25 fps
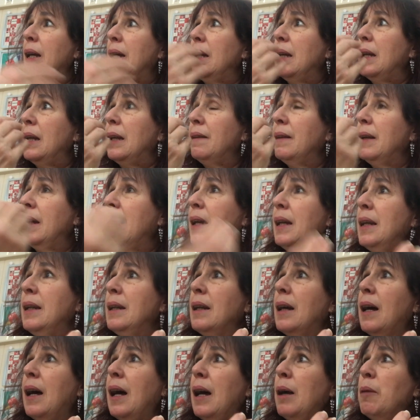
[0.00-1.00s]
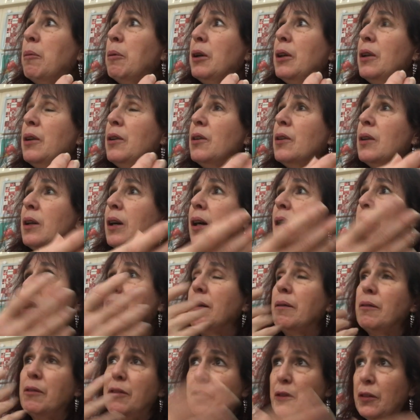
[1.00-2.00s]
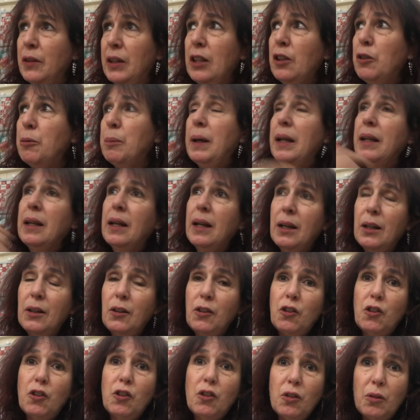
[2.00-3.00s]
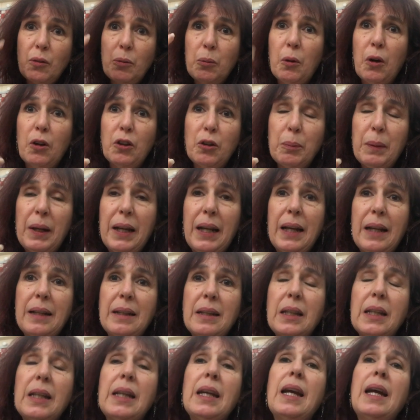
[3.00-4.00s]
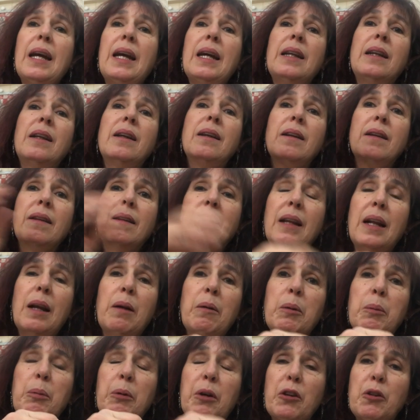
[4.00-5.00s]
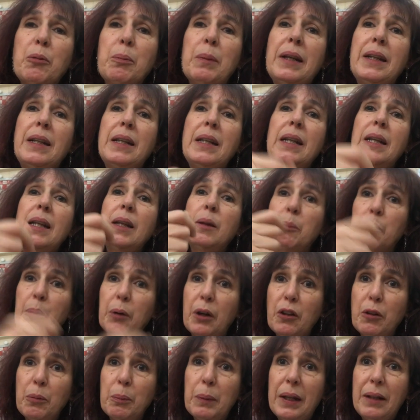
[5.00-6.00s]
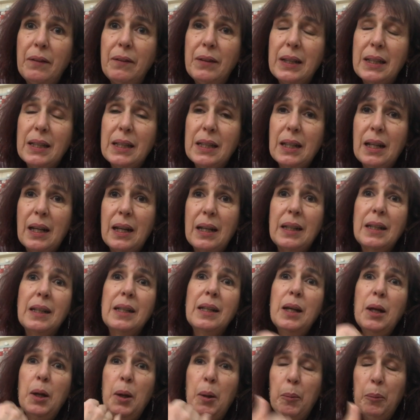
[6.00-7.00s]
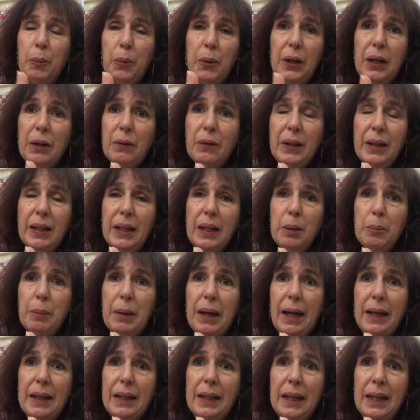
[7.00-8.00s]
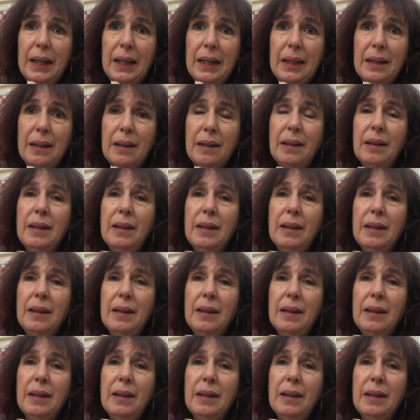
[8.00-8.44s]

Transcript: And then I would finish my lunch, wash my hands again, then I would brush my teeth, brush my Invisalign, put everything back in,